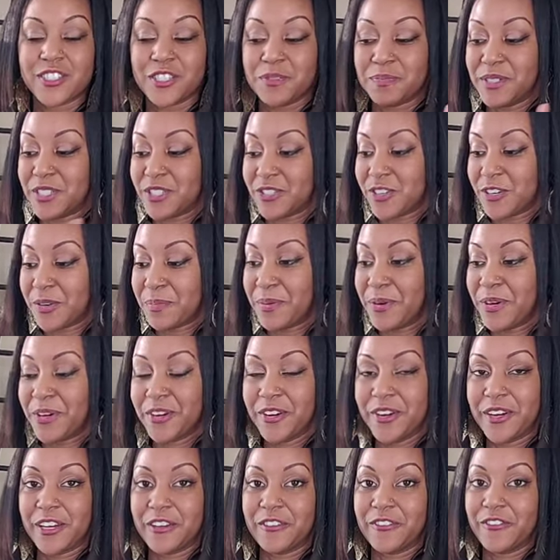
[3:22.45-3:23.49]
Just be sure to put
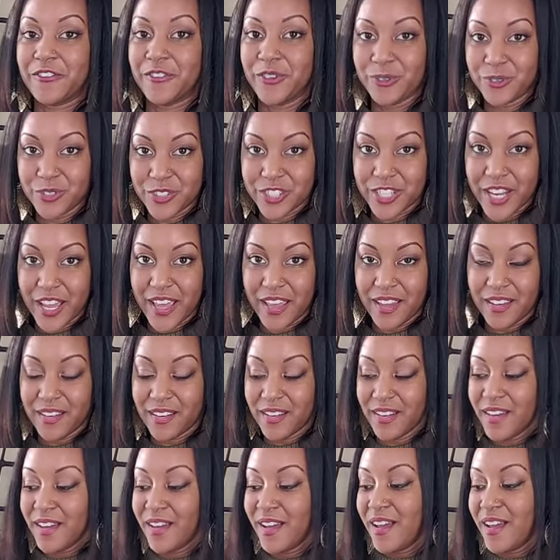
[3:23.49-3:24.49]
her in full shade.